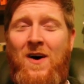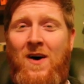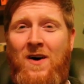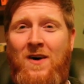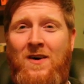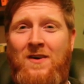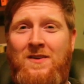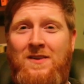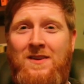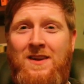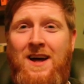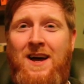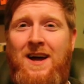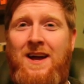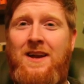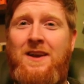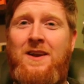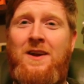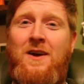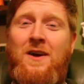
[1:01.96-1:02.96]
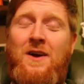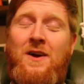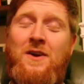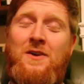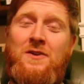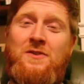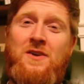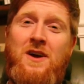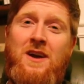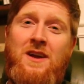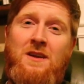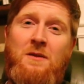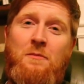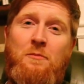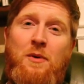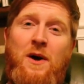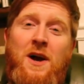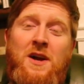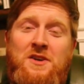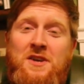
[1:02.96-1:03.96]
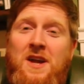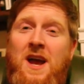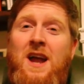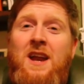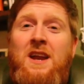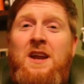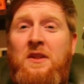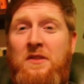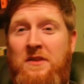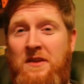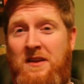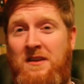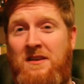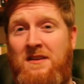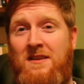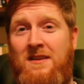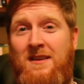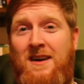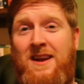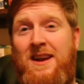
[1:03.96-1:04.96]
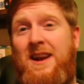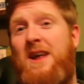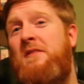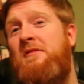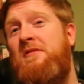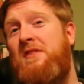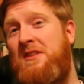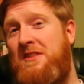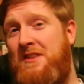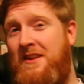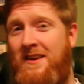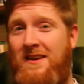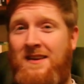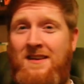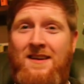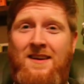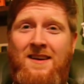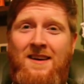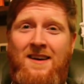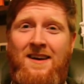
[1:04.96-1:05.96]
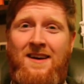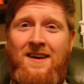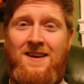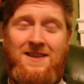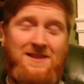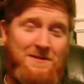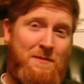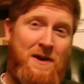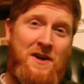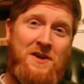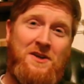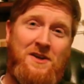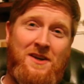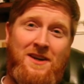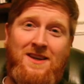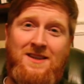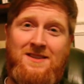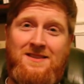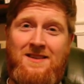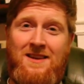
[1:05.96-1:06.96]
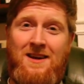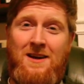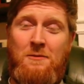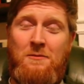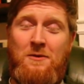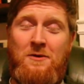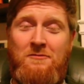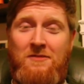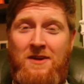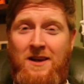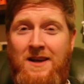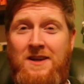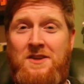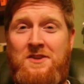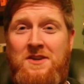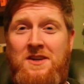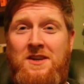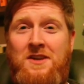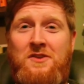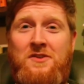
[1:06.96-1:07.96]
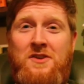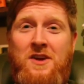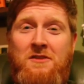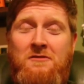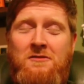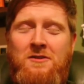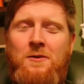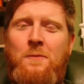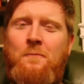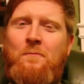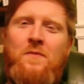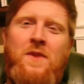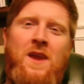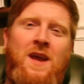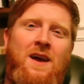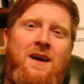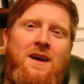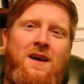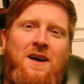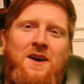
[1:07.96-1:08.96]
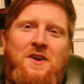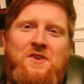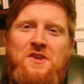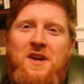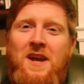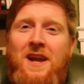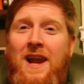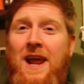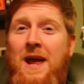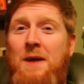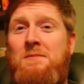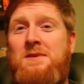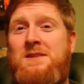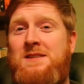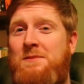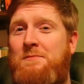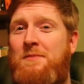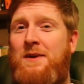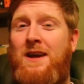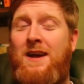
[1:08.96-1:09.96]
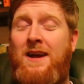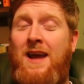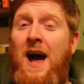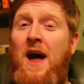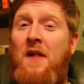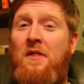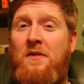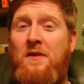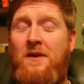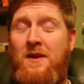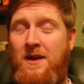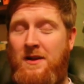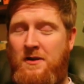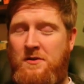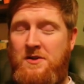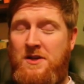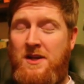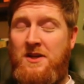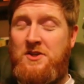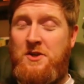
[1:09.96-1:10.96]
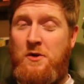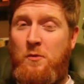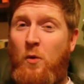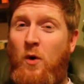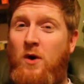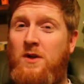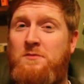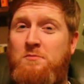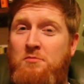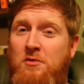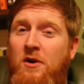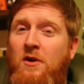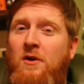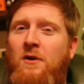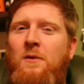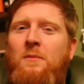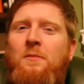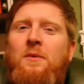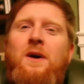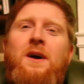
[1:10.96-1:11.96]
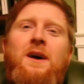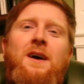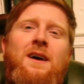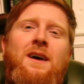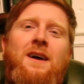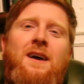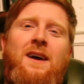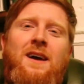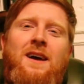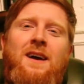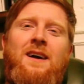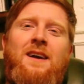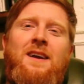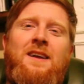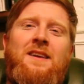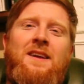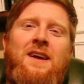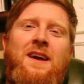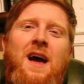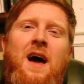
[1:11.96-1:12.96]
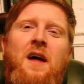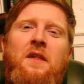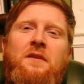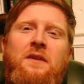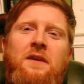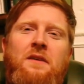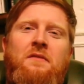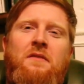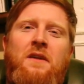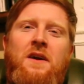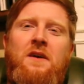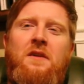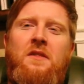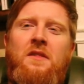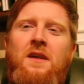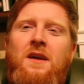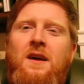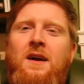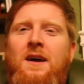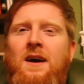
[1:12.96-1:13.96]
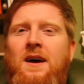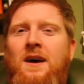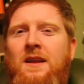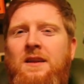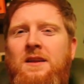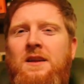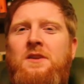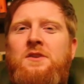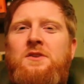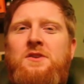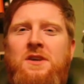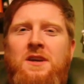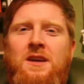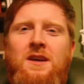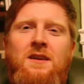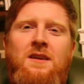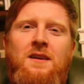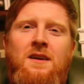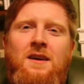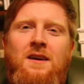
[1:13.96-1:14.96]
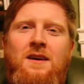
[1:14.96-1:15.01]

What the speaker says: online trying to bash anything and everything, especially Islam and religion in general. She claims to be a Catholic, that she was brought up in the Catholic faith, and then she